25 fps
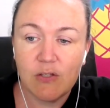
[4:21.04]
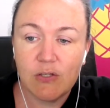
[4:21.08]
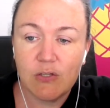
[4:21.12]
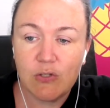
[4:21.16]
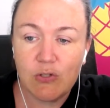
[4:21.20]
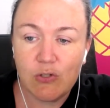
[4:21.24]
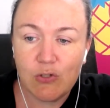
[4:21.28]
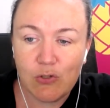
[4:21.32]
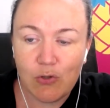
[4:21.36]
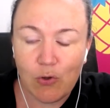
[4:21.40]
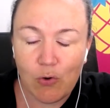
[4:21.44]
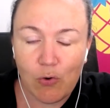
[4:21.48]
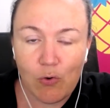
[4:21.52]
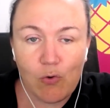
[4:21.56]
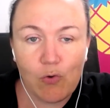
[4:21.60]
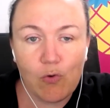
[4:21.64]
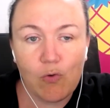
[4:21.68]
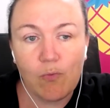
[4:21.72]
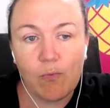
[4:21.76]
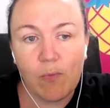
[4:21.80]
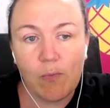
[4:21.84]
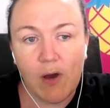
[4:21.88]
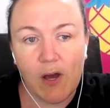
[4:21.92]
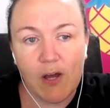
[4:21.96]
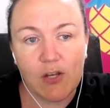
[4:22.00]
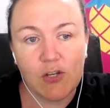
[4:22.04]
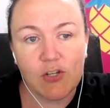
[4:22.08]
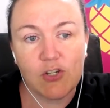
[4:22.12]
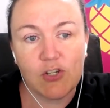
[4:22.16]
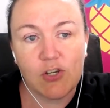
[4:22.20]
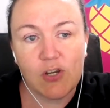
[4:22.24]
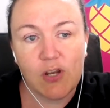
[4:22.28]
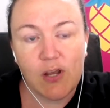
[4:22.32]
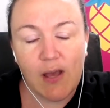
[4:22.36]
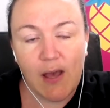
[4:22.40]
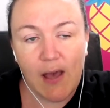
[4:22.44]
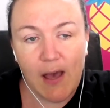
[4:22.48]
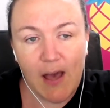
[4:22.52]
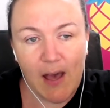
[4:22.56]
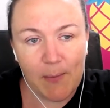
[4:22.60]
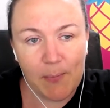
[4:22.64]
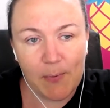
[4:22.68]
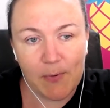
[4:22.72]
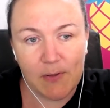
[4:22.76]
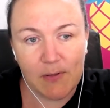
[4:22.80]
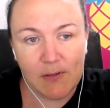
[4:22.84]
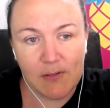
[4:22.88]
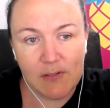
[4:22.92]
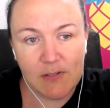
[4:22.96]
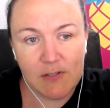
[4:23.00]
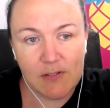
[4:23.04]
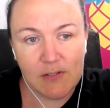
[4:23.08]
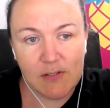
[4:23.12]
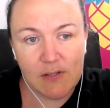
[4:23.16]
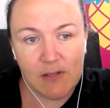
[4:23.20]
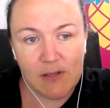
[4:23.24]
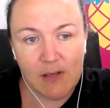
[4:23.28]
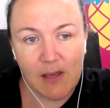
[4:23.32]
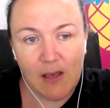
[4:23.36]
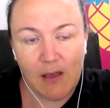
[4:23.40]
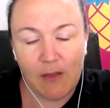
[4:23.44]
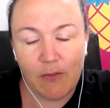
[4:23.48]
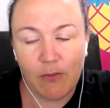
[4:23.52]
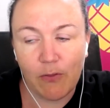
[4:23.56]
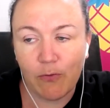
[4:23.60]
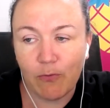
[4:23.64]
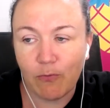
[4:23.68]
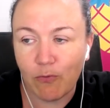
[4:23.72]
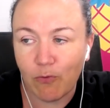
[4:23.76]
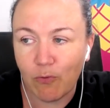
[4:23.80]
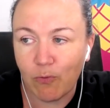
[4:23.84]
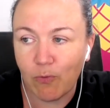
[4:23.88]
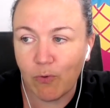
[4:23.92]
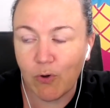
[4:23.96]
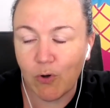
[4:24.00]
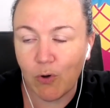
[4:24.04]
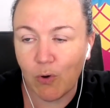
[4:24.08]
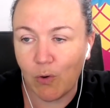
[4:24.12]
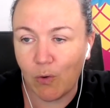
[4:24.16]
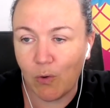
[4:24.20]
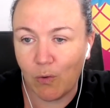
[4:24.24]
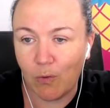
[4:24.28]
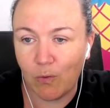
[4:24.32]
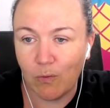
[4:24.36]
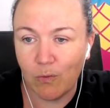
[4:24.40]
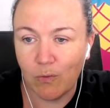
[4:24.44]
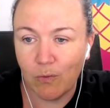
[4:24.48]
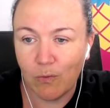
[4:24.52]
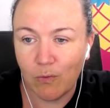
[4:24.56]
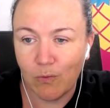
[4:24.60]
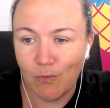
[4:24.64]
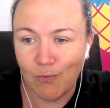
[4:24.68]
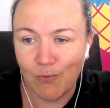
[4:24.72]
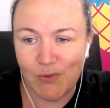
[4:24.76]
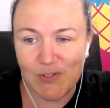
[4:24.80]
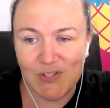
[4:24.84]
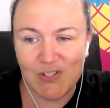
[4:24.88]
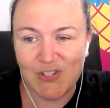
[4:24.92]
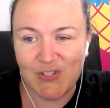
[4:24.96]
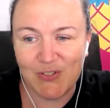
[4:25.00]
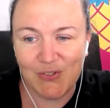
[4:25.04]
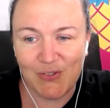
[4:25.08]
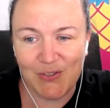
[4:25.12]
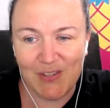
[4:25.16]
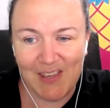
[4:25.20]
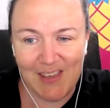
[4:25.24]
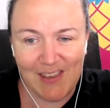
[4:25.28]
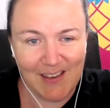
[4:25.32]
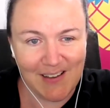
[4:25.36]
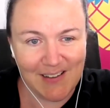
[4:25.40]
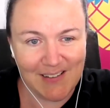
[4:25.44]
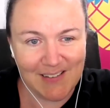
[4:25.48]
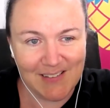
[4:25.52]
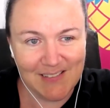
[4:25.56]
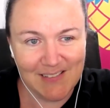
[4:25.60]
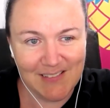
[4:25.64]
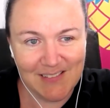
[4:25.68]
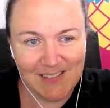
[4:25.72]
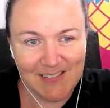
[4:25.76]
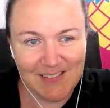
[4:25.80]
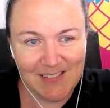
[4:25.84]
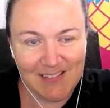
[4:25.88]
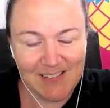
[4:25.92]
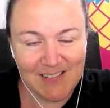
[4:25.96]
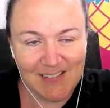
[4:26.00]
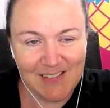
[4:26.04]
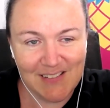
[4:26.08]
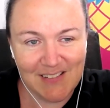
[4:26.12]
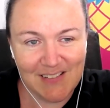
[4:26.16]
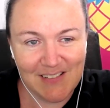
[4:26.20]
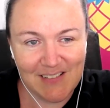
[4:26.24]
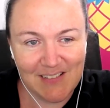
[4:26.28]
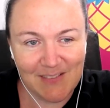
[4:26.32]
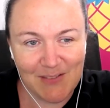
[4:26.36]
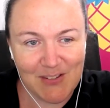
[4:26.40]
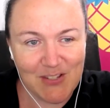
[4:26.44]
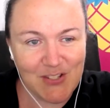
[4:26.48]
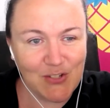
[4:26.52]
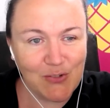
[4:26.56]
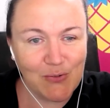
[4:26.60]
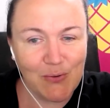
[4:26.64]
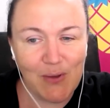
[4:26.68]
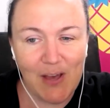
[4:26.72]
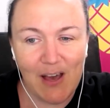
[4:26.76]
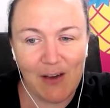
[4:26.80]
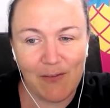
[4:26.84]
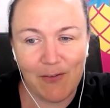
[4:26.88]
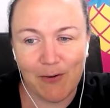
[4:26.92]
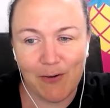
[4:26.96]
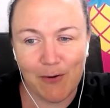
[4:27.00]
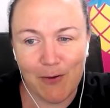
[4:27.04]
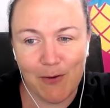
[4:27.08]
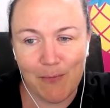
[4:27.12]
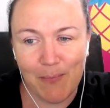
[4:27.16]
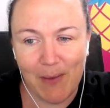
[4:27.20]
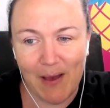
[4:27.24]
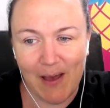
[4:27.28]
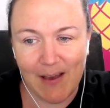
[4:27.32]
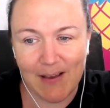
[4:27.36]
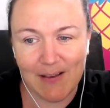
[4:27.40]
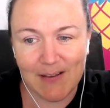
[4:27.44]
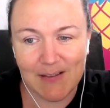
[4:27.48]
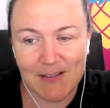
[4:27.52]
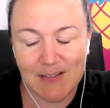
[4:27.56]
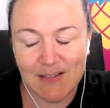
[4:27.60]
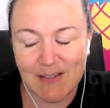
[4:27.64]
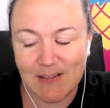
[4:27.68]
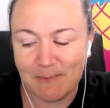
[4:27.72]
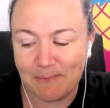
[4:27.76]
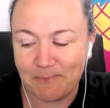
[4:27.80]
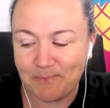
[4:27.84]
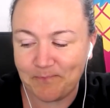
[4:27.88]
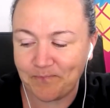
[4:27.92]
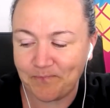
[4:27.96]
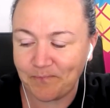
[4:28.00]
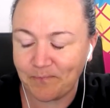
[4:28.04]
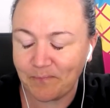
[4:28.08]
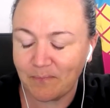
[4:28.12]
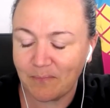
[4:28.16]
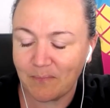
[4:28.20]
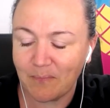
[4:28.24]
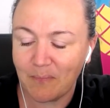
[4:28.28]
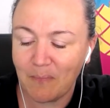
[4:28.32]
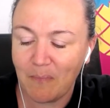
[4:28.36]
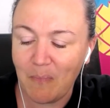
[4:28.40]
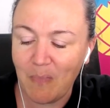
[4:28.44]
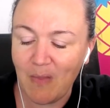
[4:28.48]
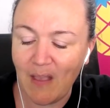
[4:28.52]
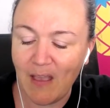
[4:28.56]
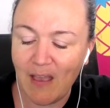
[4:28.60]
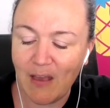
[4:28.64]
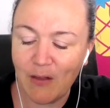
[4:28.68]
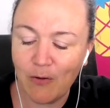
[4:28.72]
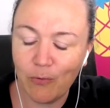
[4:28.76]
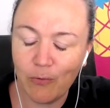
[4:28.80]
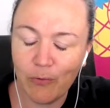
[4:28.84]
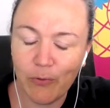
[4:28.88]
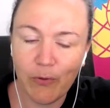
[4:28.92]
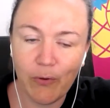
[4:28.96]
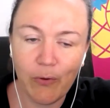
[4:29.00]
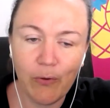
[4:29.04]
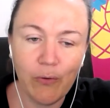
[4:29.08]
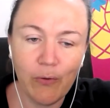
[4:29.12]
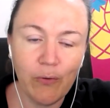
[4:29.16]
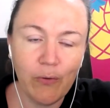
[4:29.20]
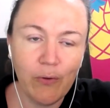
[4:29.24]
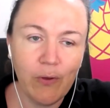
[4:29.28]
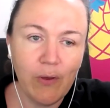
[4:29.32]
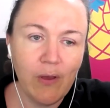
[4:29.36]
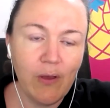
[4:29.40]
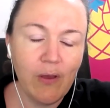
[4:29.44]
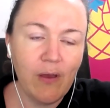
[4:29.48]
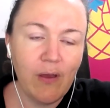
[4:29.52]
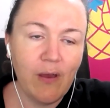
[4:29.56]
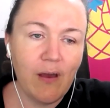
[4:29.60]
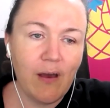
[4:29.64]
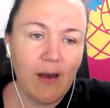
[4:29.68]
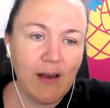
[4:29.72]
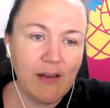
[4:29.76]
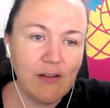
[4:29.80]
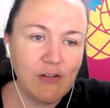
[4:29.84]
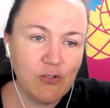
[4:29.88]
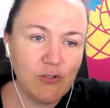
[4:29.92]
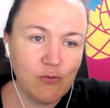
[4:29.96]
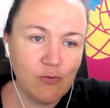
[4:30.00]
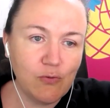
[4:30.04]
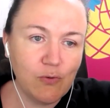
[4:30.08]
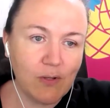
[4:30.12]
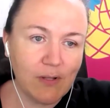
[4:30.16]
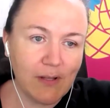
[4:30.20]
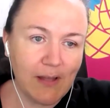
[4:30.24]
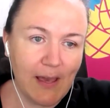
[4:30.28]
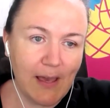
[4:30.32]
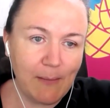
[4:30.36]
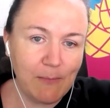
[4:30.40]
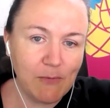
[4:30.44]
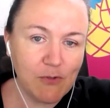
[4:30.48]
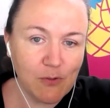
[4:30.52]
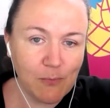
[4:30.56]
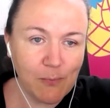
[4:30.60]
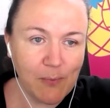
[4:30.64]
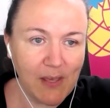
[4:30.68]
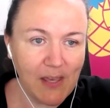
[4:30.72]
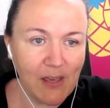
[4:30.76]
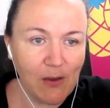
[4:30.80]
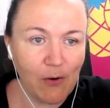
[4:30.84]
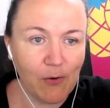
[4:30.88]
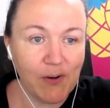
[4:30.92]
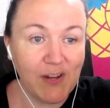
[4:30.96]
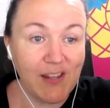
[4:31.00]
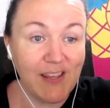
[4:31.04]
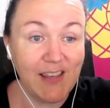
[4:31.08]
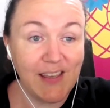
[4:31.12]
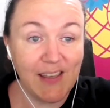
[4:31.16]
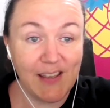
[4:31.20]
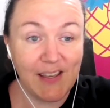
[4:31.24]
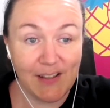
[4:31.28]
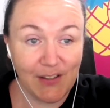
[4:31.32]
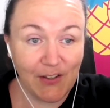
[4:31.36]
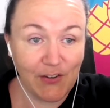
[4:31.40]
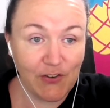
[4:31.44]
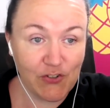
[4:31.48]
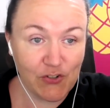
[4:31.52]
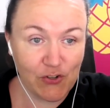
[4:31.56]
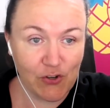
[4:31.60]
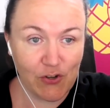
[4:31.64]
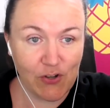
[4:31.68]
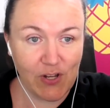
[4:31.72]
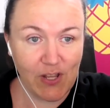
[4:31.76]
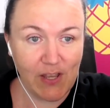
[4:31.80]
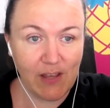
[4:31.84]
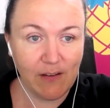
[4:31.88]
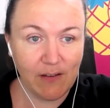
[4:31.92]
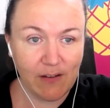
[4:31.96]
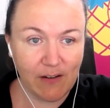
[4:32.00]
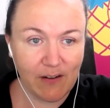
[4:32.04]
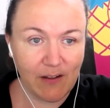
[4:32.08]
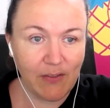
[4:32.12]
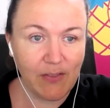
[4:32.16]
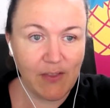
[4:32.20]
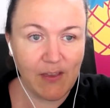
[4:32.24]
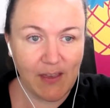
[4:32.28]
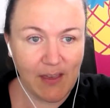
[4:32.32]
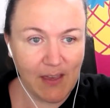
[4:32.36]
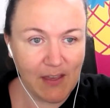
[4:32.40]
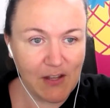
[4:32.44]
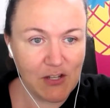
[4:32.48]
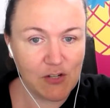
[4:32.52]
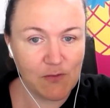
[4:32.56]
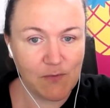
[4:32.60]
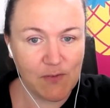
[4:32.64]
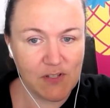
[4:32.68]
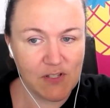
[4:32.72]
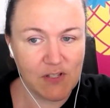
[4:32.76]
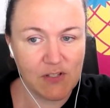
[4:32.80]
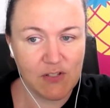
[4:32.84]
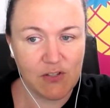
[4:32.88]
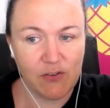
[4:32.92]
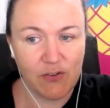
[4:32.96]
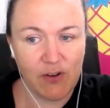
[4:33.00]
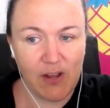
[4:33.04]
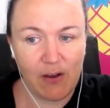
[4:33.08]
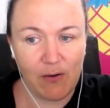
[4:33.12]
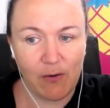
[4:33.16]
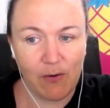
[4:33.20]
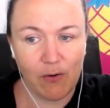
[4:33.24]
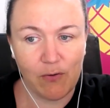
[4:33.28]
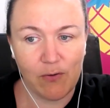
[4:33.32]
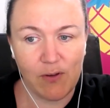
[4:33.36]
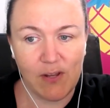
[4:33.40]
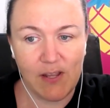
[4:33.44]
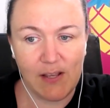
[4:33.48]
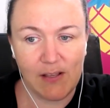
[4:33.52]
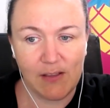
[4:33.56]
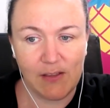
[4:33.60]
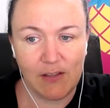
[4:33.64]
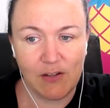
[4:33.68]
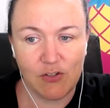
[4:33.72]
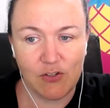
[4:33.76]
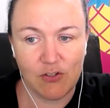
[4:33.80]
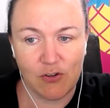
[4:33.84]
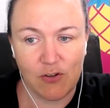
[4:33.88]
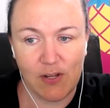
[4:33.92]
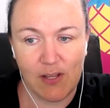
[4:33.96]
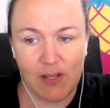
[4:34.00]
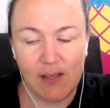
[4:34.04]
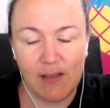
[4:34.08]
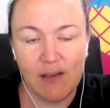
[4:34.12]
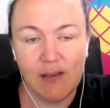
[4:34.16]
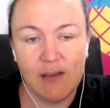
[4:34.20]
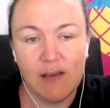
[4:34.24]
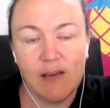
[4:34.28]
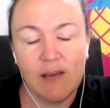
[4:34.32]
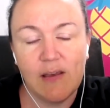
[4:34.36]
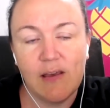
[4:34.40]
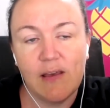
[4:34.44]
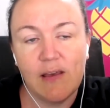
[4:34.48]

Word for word: So much happens, and through it all, we're still here. We still have our own backs. And although I do claim to be on a healing journey, and I think each of us is on our own healing journey,